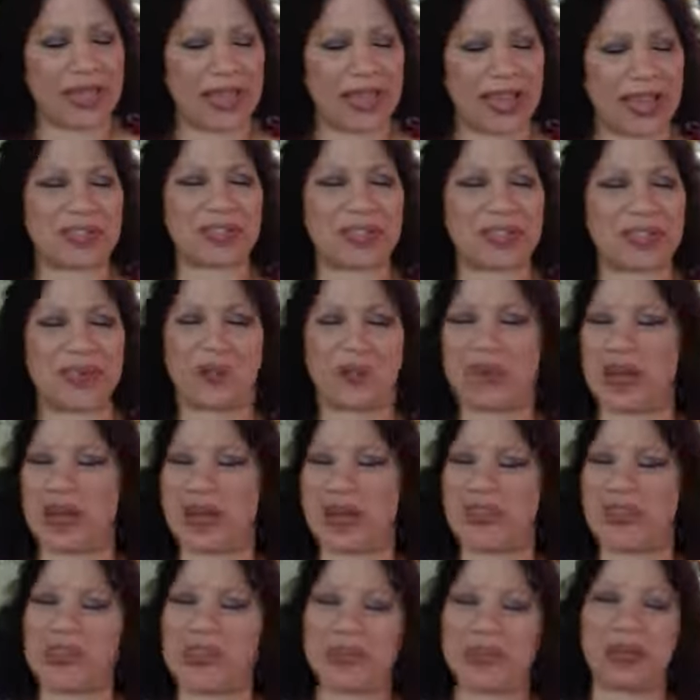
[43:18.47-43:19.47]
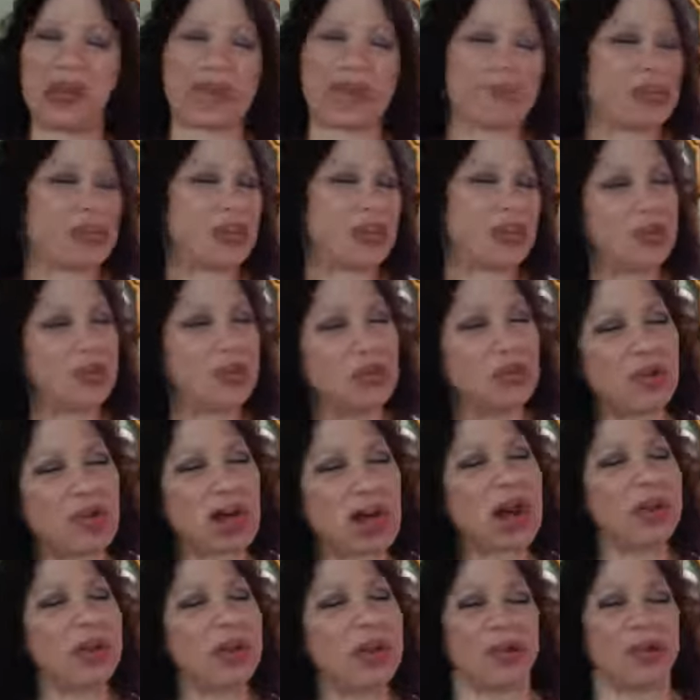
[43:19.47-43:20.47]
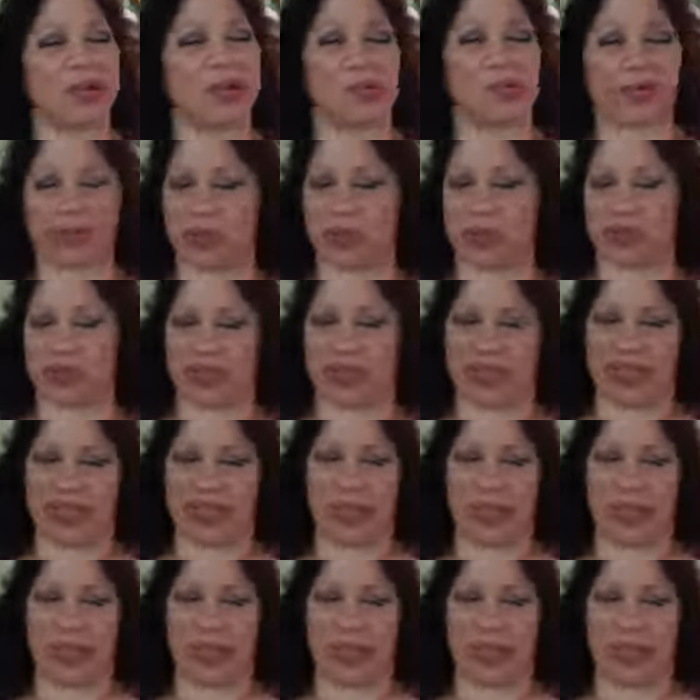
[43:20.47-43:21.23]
Yeah, so you have a newcomer of sorts.